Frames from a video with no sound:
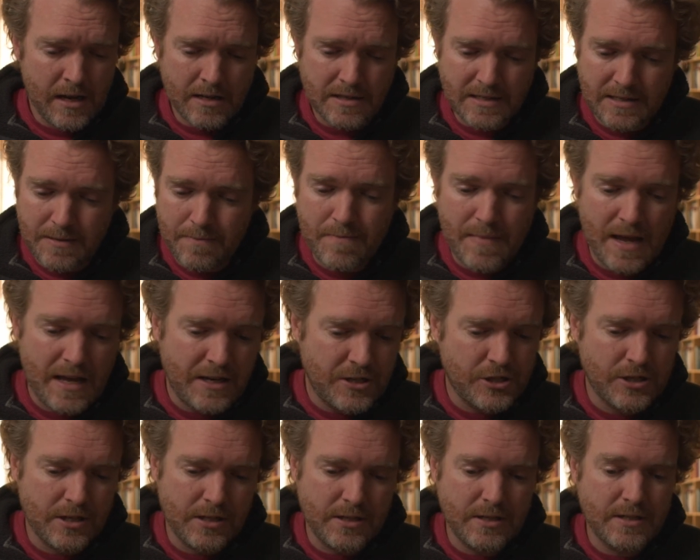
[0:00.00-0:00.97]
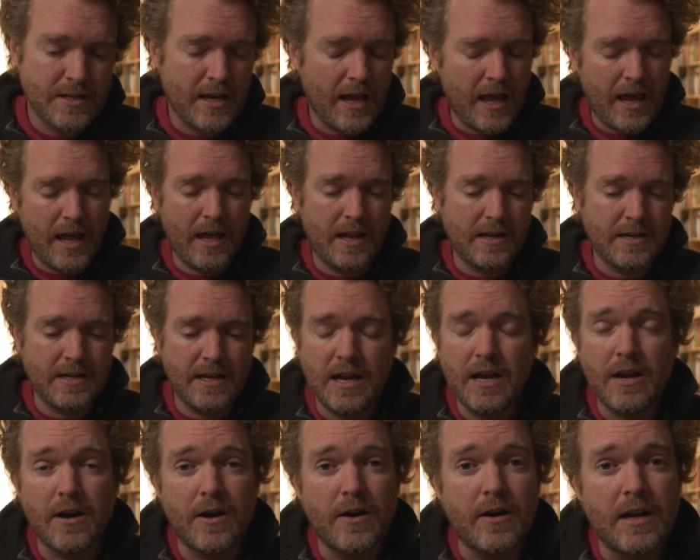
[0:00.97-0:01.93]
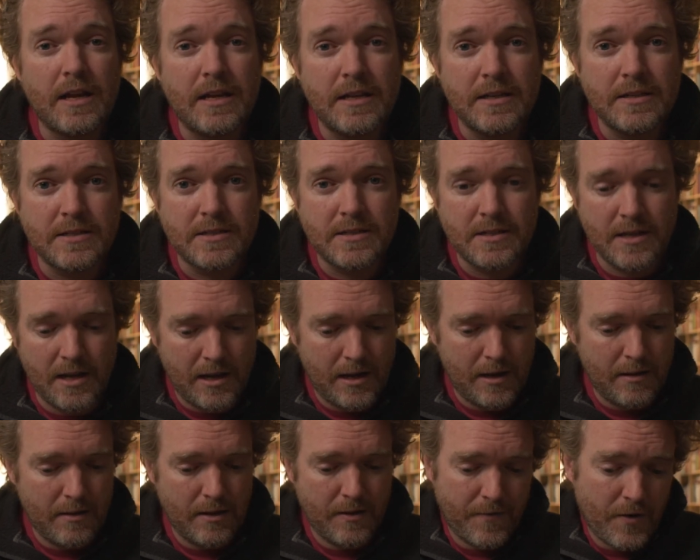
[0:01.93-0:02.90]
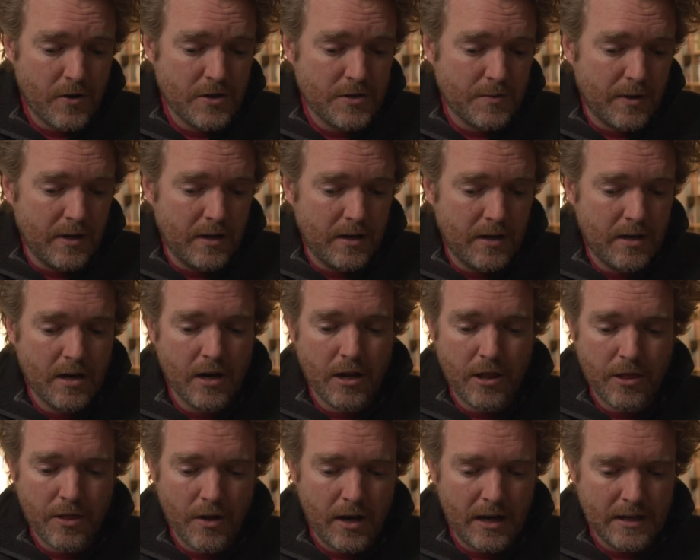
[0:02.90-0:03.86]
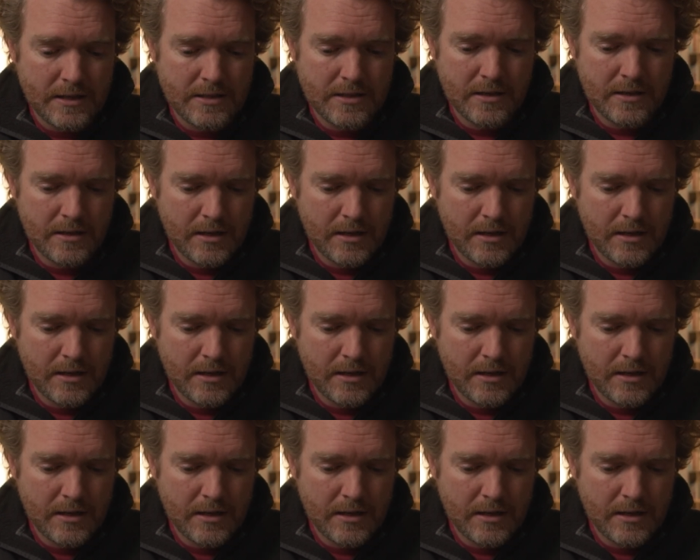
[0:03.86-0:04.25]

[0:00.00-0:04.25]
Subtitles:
Dimensions, and here is the first one, thought.